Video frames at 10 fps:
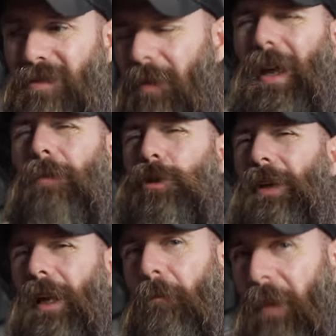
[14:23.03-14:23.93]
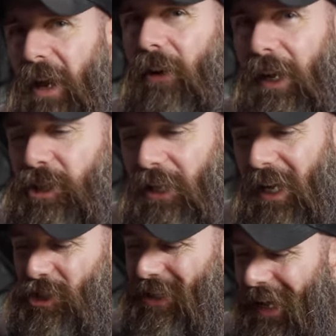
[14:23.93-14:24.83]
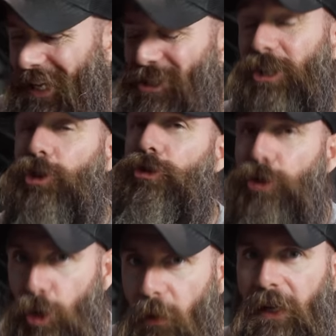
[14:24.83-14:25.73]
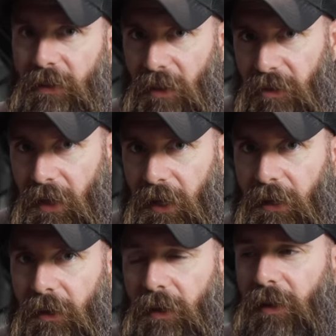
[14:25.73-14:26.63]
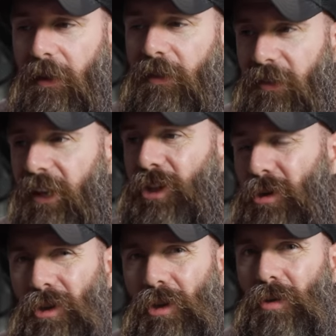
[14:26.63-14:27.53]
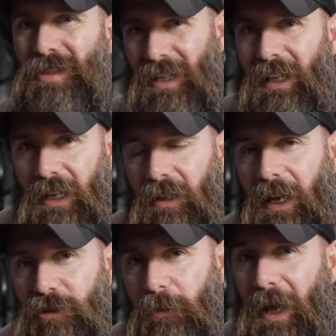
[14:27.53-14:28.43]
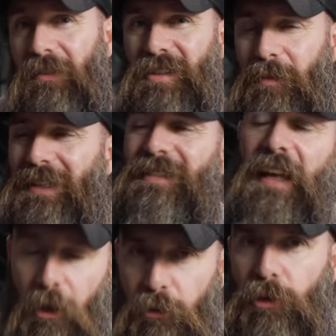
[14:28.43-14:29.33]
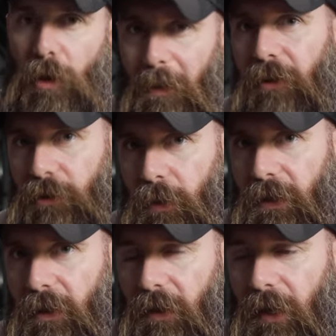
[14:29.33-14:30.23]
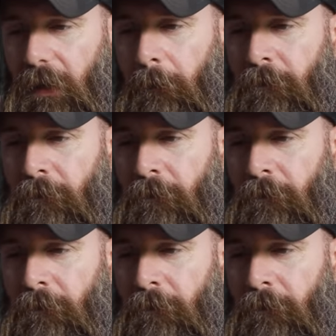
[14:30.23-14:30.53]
Sometimes you get a better education actually doing the thing than you do sitting in a classroom having somebody tell you about doing the thing.